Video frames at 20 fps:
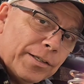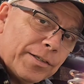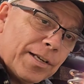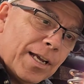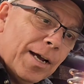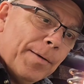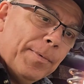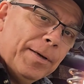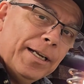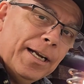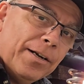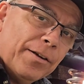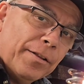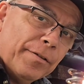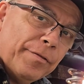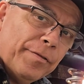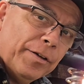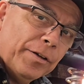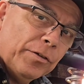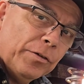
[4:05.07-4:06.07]
is coming out of
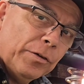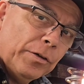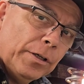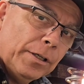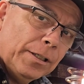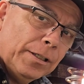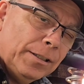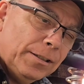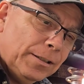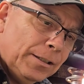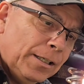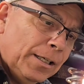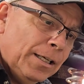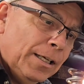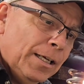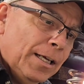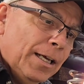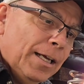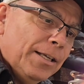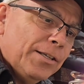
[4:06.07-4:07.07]
the fill hole.
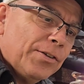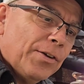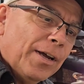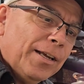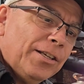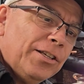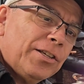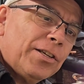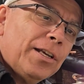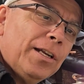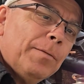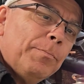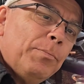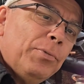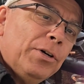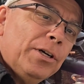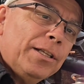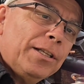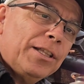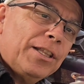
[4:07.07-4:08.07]
So I'm just going to
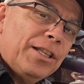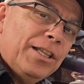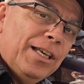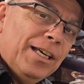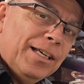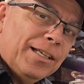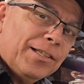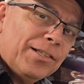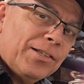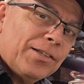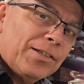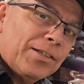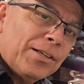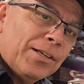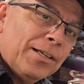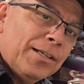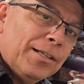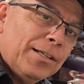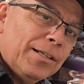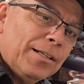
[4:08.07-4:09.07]
put
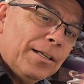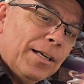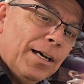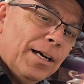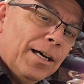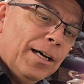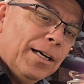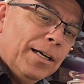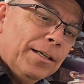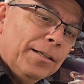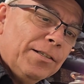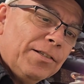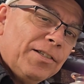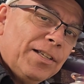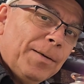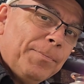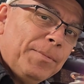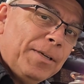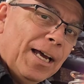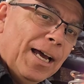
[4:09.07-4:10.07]
this
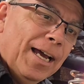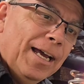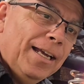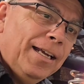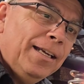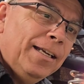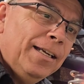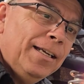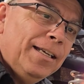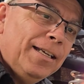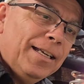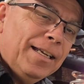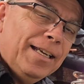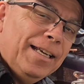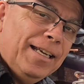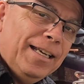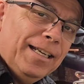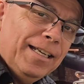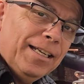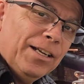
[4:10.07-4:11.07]
zip tie
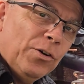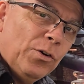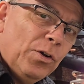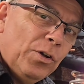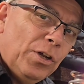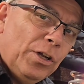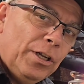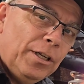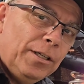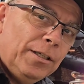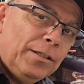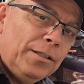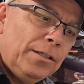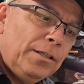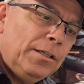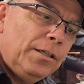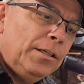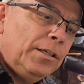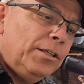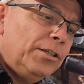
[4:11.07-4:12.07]
in the hole
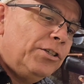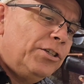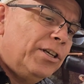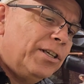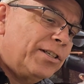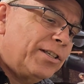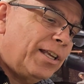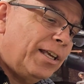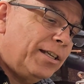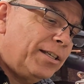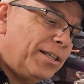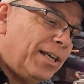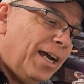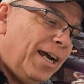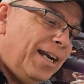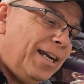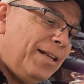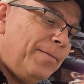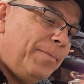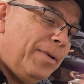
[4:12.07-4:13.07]
just a
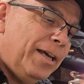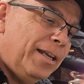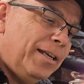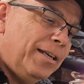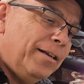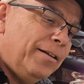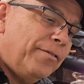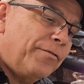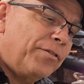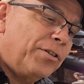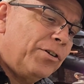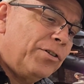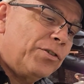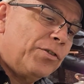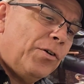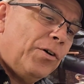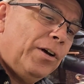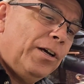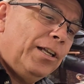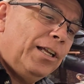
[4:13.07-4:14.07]
tiny bit. And if
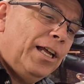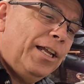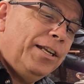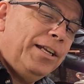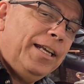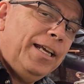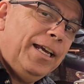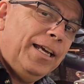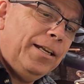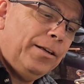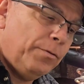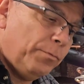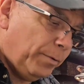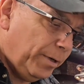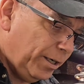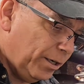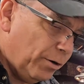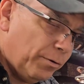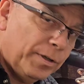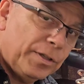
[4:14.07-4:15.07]
there's oil on the end,
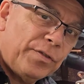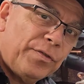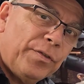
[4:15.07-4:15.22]
we know it's